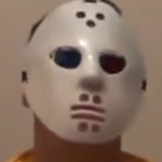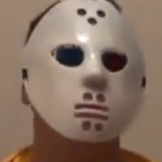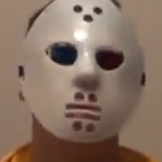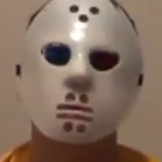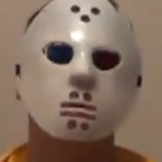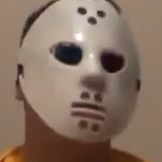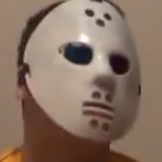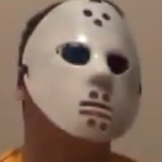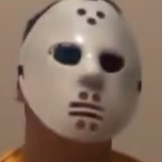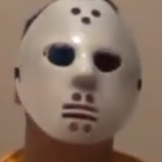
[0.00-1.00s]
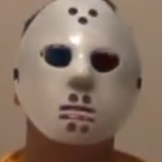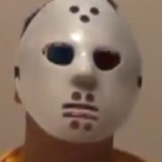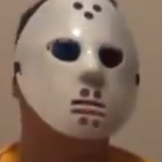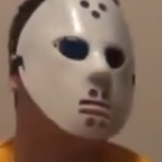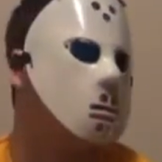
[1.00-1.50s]
what order they died
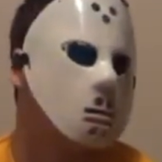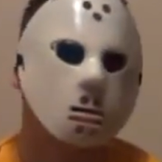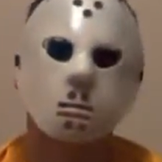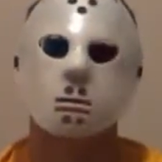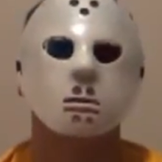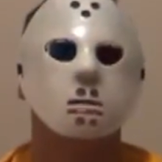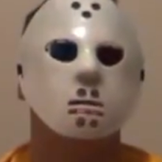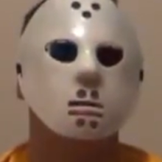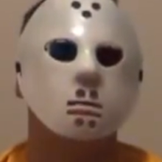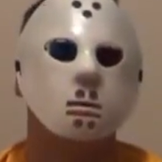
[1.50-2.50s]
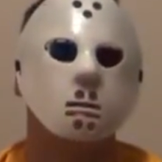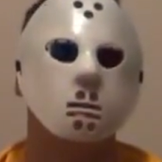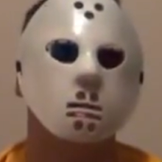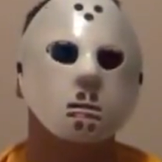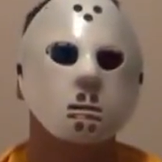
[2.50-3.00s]
in, what their personalities were
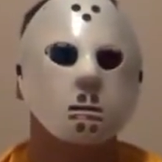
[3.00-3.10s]
like.